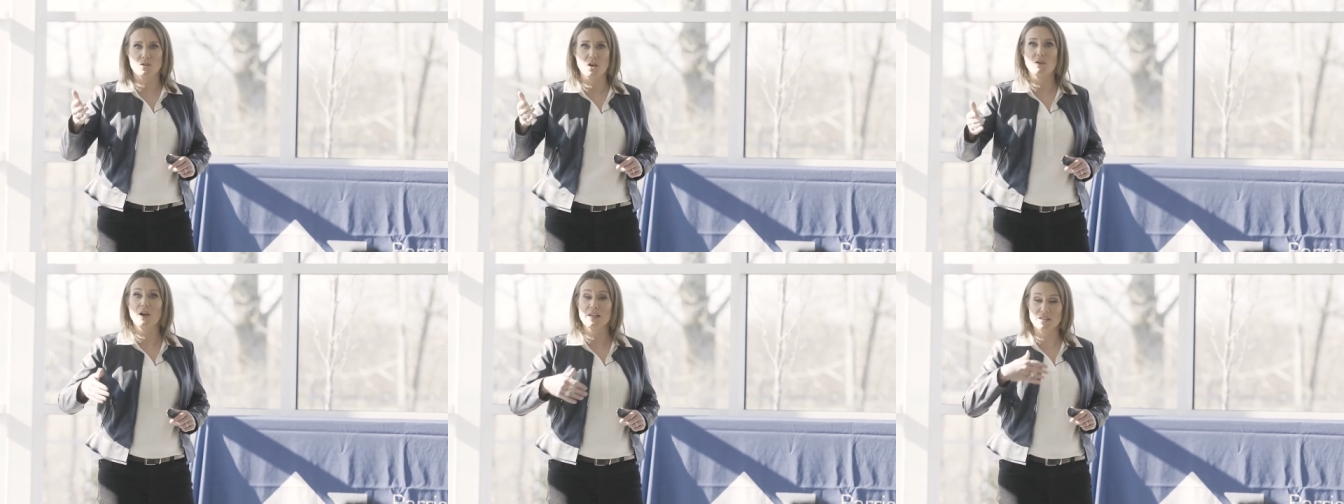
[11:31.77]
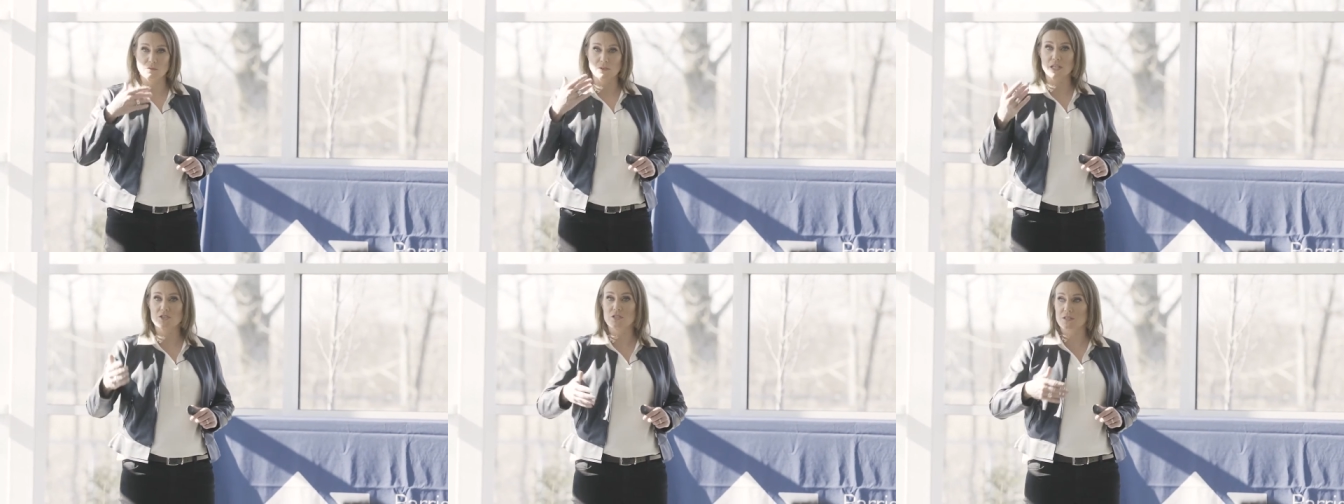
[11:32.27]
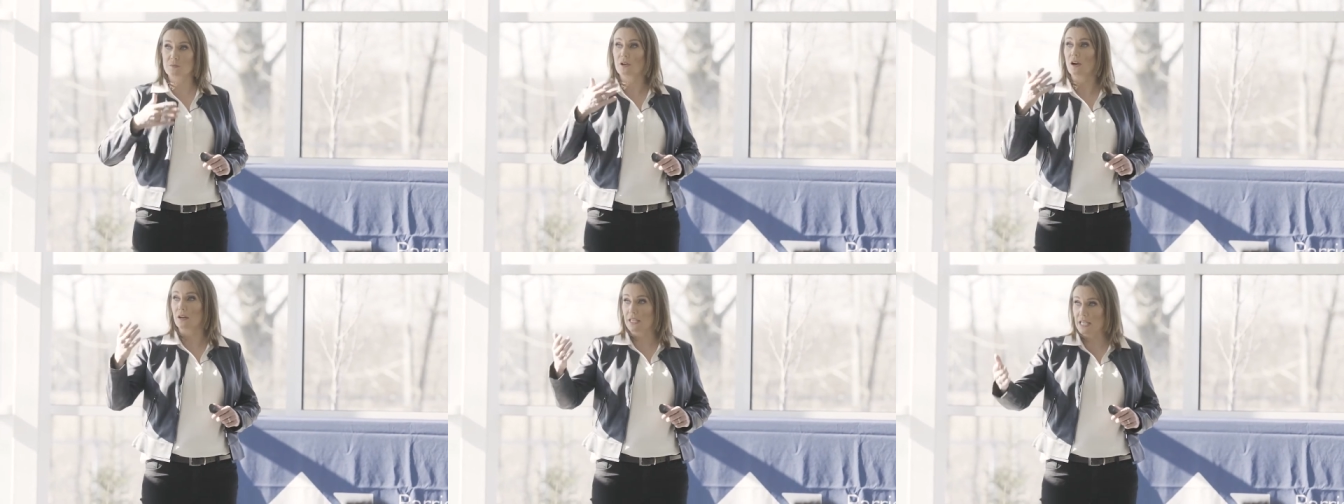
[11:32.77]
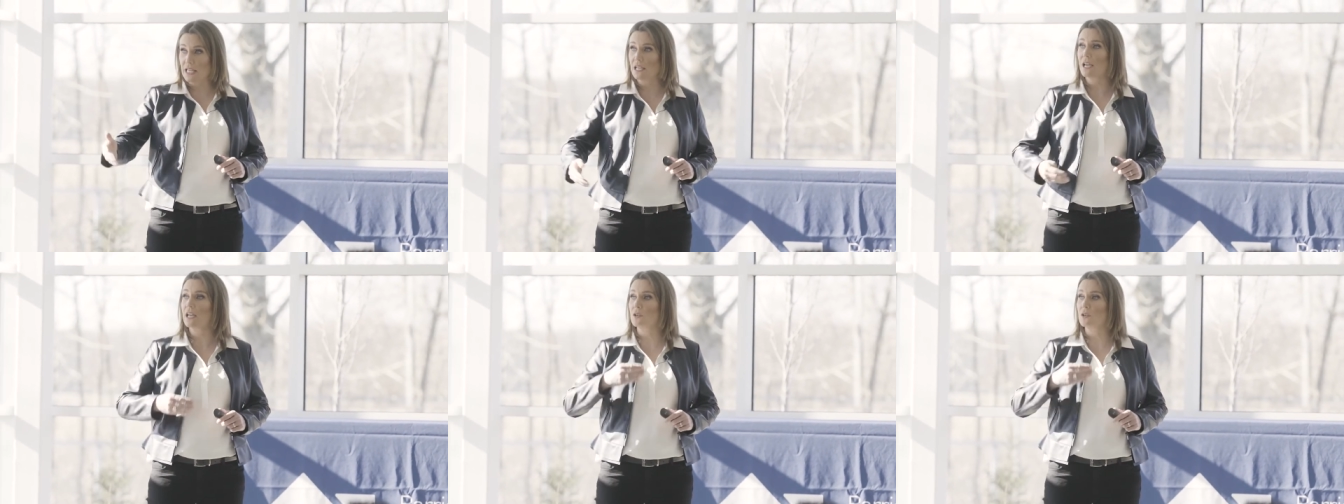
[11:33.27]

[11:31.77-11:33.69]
No, I think relationships are key